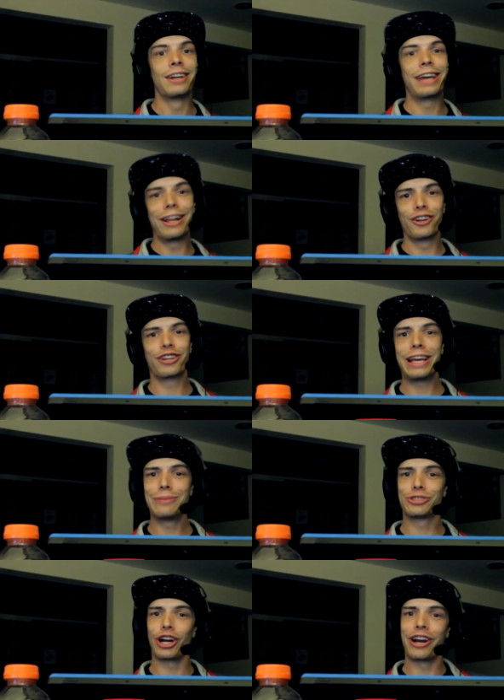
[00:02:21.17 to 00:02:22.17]
Killer
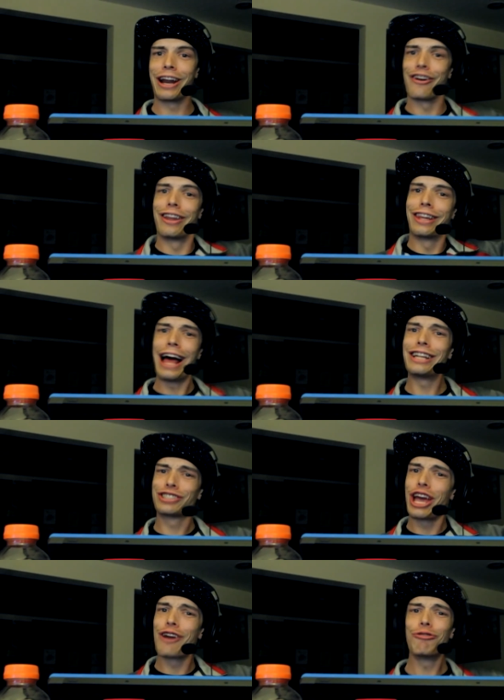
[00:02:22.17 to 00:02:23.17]
Keemstar here, and let's
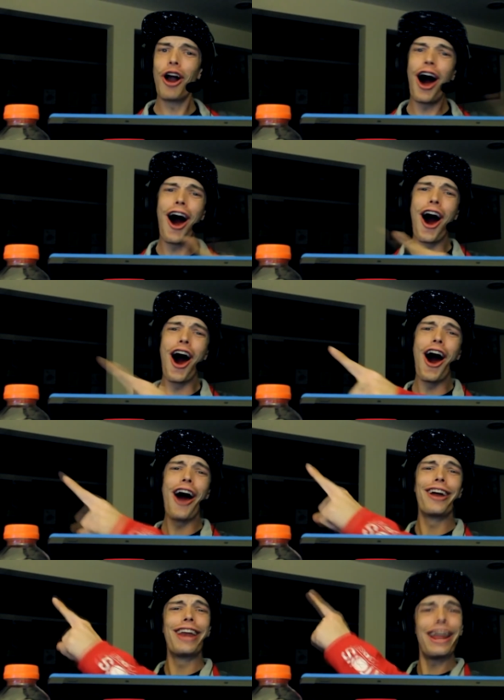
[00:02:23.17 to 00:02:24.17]
get
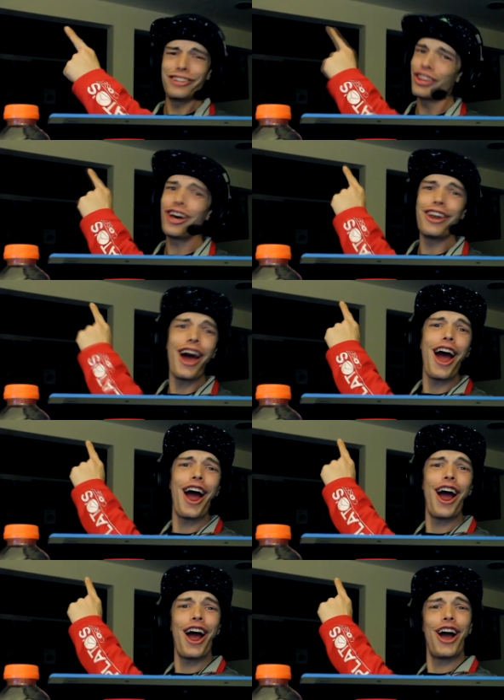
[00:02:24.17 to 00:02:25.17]
right into the
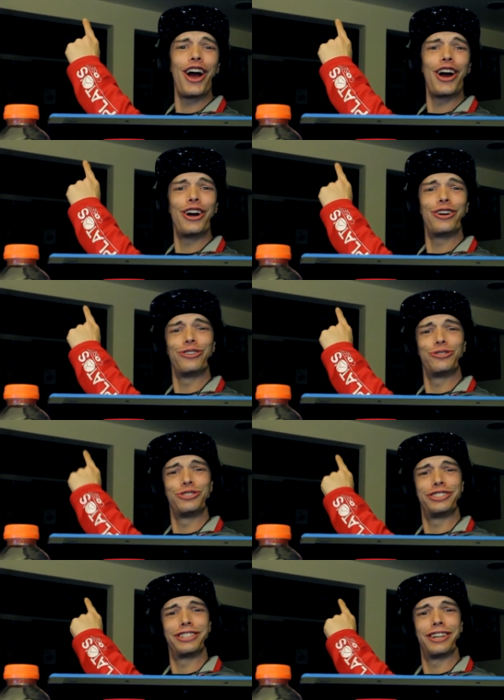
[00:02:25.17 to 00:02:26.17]

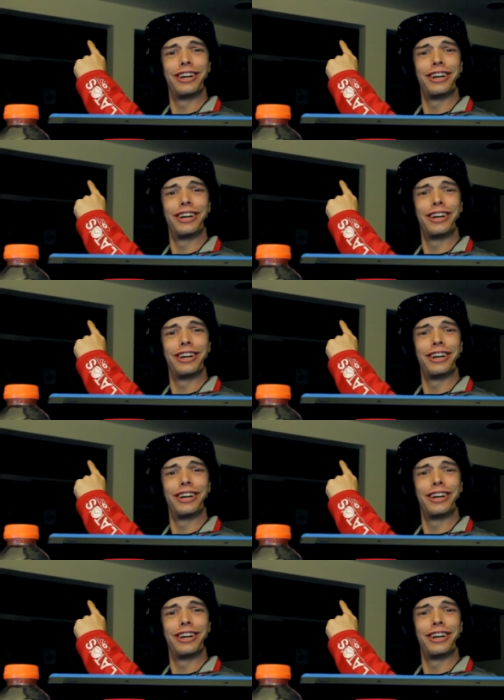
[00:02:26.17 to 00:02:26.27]
news!